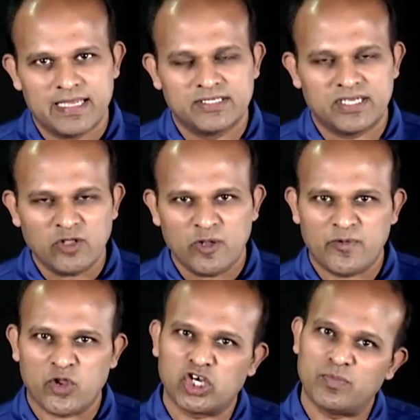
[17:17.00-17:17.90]
So now that
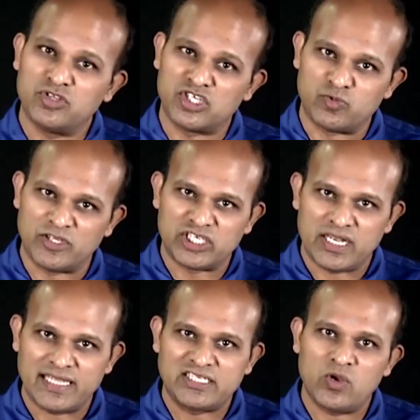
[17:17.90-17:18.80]
we've talked about the switch,
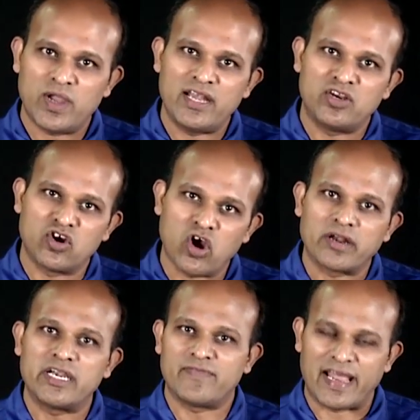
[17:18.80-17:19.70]
let's look into
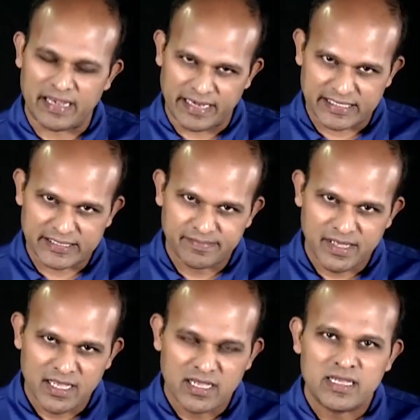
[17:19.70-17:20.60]
cognitive analytics.
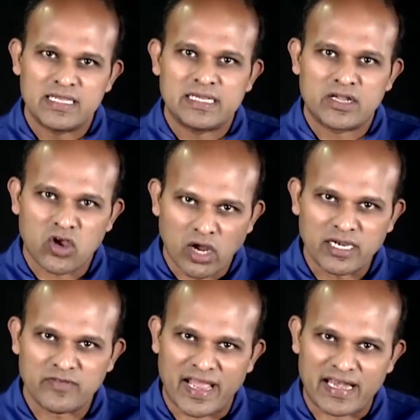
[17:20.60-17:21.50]

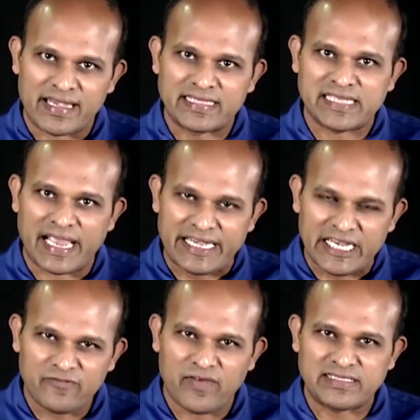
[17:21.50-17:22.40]
Cognitive analytics
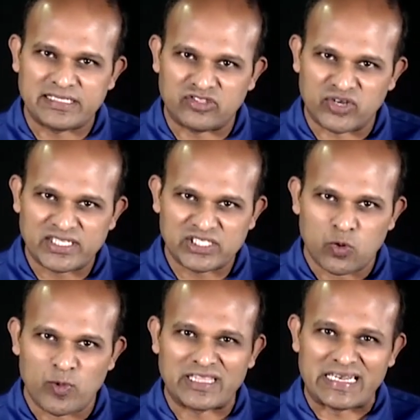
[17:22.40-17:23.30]
identifies the threats
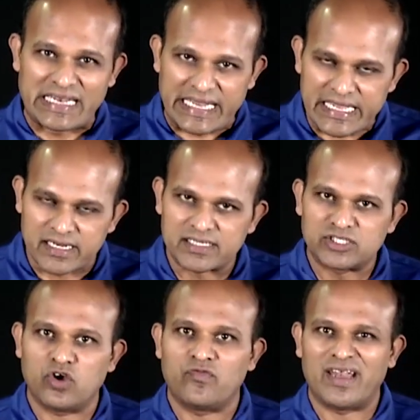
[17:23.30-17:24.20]
with
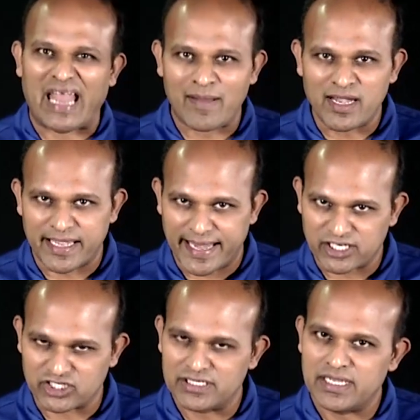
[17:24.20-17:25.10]
layers of anomaly
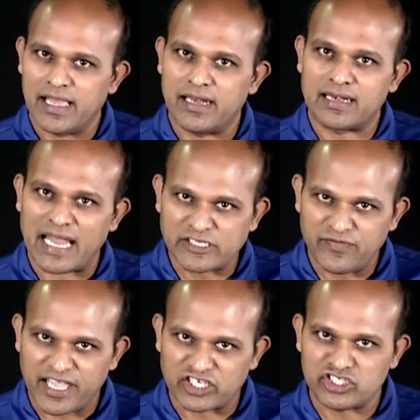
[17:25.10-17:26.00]
detection and
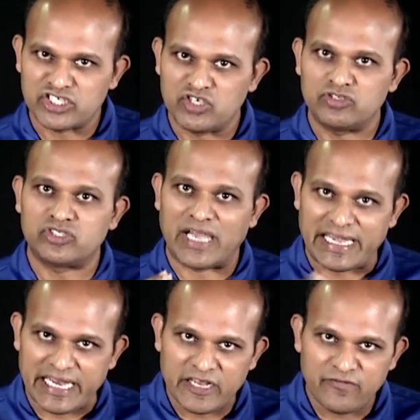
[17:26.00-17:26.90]
classification used to
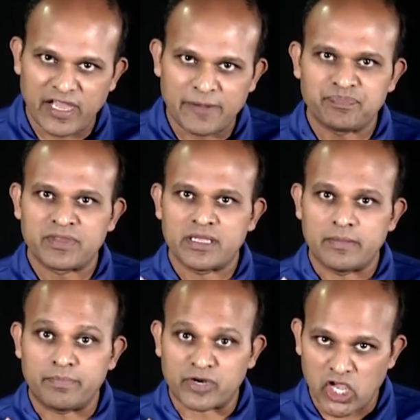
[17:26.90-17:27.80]
identify,
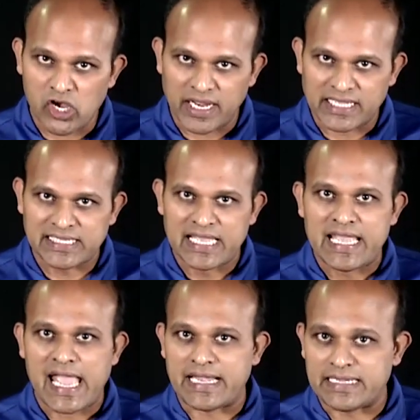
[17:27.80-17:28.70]
prioritize,
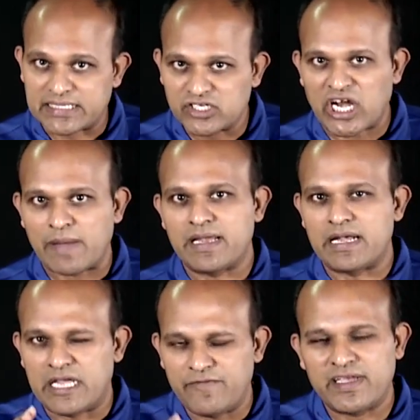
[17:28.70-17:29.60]
and describe
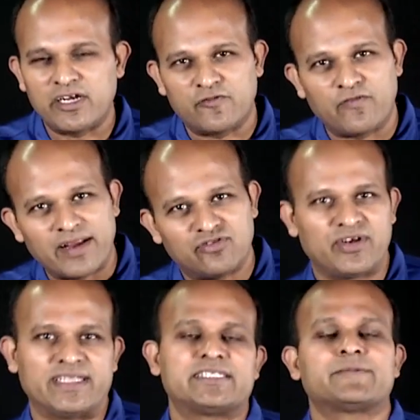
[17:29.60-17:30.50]
difficult to find
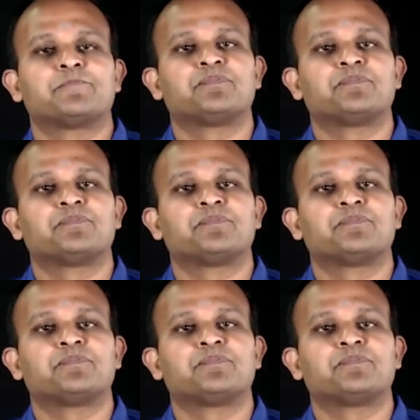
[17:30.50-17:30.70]
threats.